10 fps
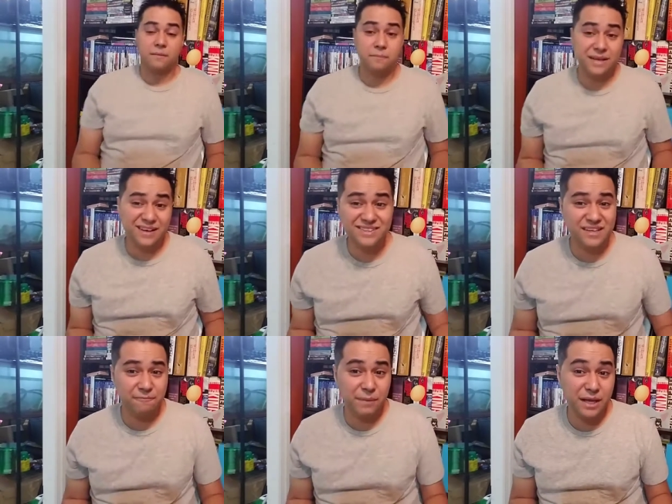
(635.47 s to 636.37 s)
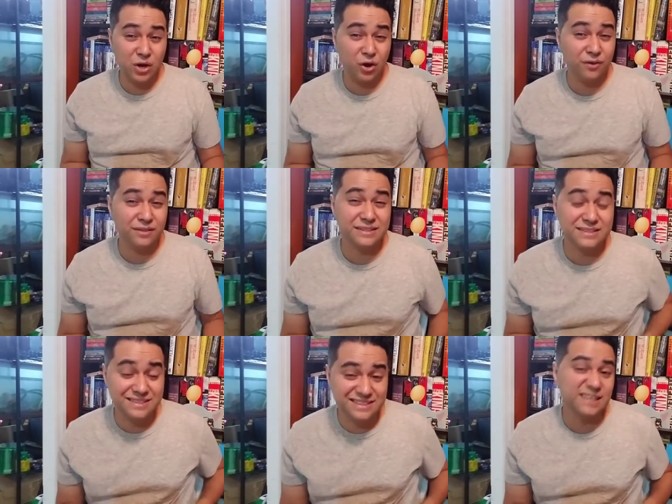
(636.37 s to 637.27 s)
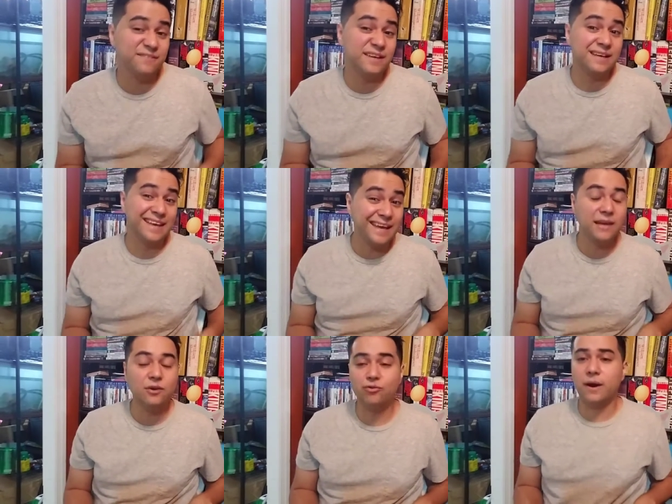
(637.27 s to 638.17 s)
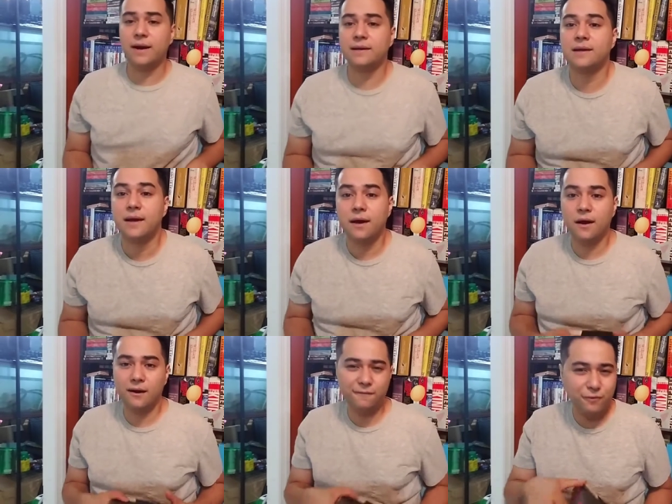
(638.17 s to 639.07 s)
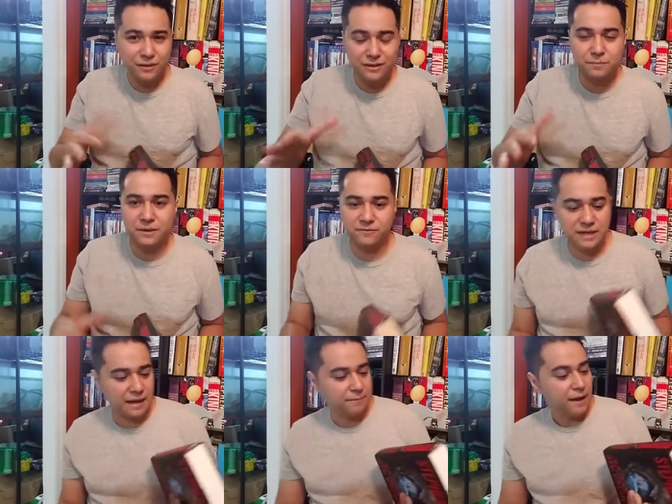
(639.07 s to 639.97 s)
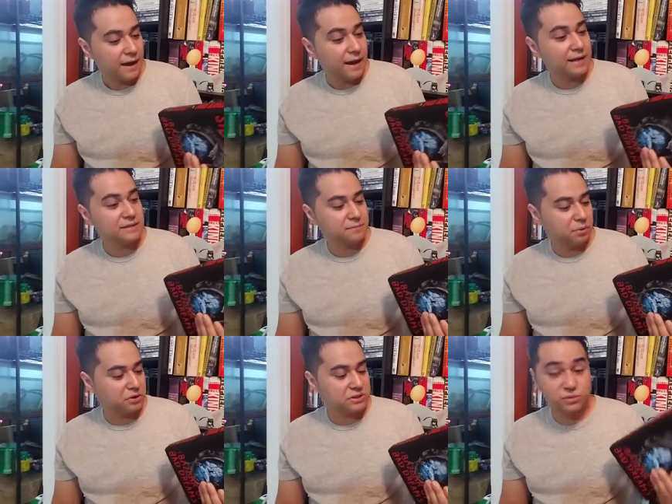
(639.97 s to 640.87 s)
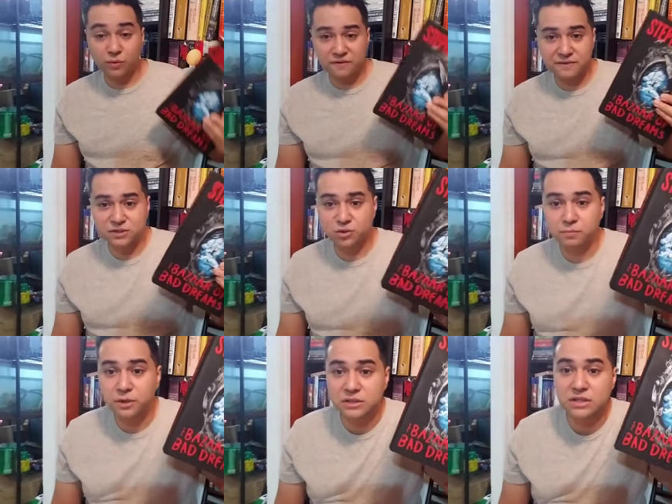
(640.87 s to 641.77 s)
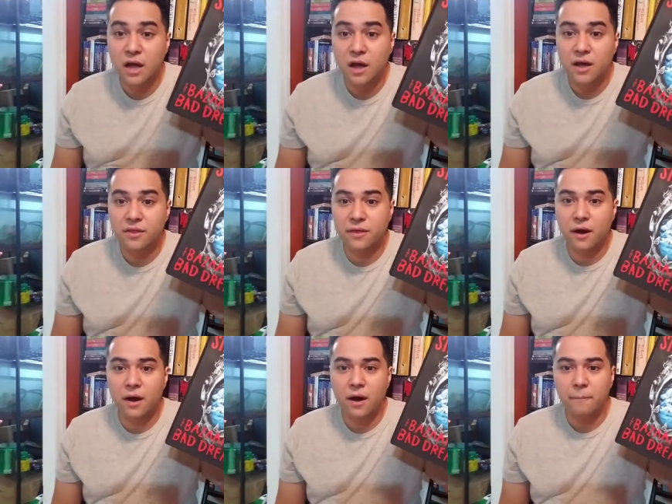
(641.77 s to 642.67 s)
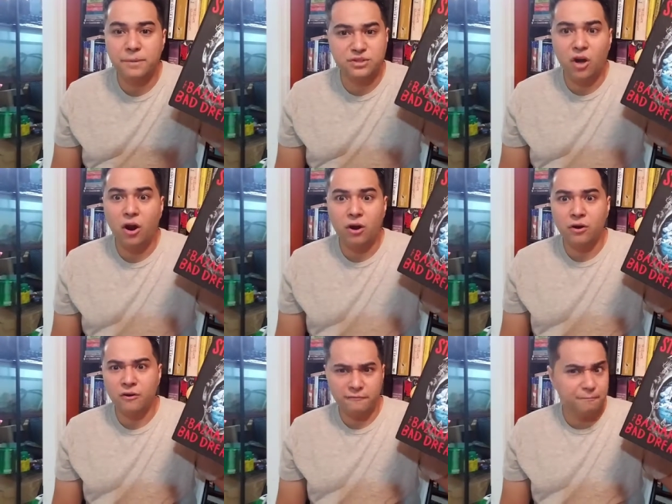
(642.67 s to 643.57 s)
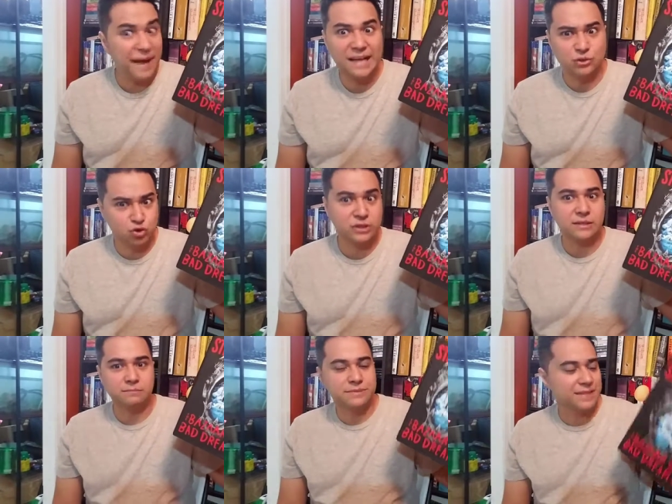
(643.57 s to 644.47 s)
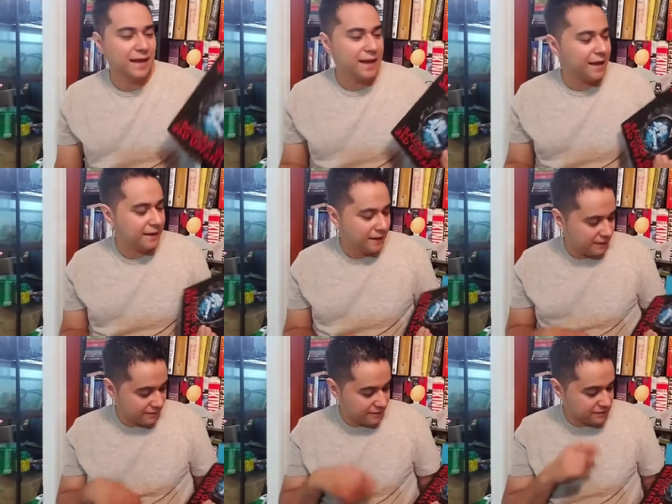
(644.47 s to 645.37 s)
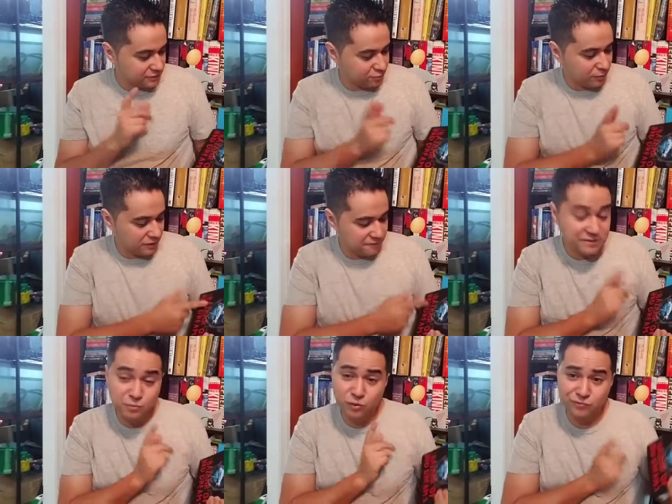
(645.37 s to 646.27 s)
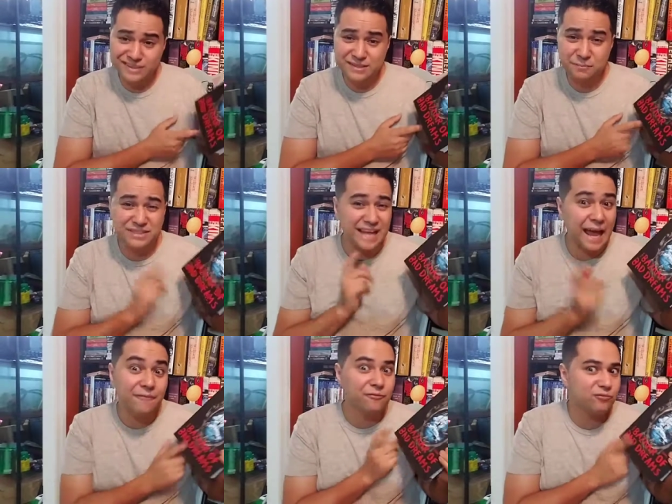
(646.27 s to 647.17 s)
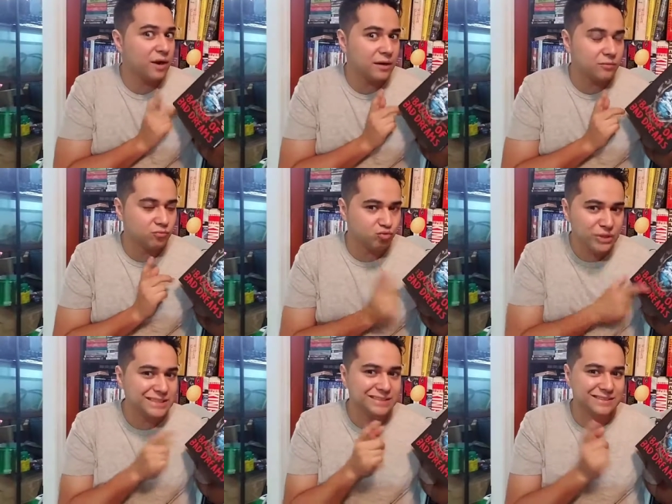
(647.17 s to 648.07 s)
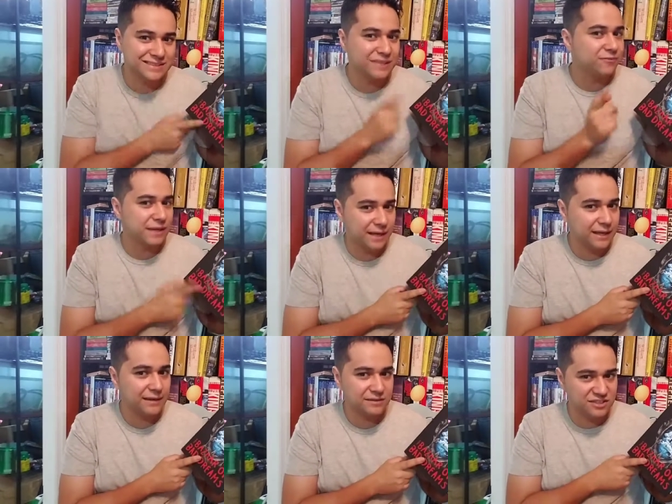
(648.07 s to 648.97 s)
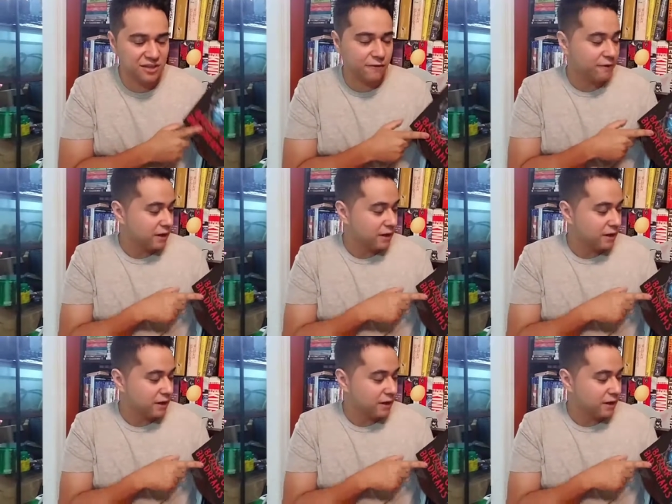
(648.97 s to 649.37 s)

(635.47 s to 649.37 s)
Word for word: Because I've been on this Stephen King grind uh, for a little bit of time, I actually purchased one of his new books, the Bazaar of Bad Dreams. And this is one of his more recent books. I haven't read recent Stephen King stuff,